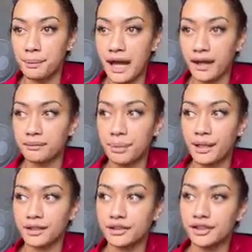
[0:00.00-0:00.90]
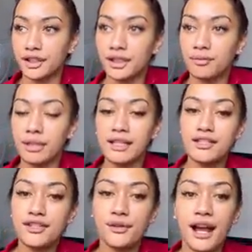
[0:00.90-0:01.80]
But, you know, compared
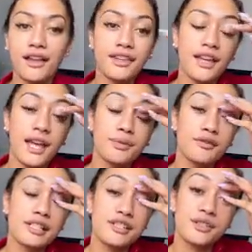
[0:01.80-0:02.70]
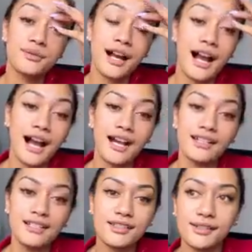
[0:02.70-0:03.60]
to other Aboriginal
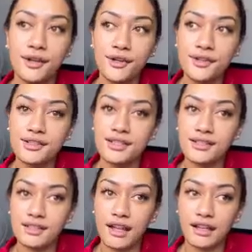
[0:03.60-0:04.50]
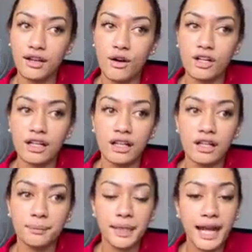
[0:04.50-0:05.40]
artists, hers is like on
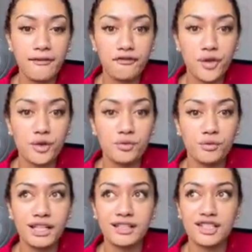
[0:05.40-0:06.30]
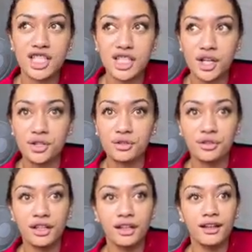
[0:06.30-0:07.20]
a platform where it's so...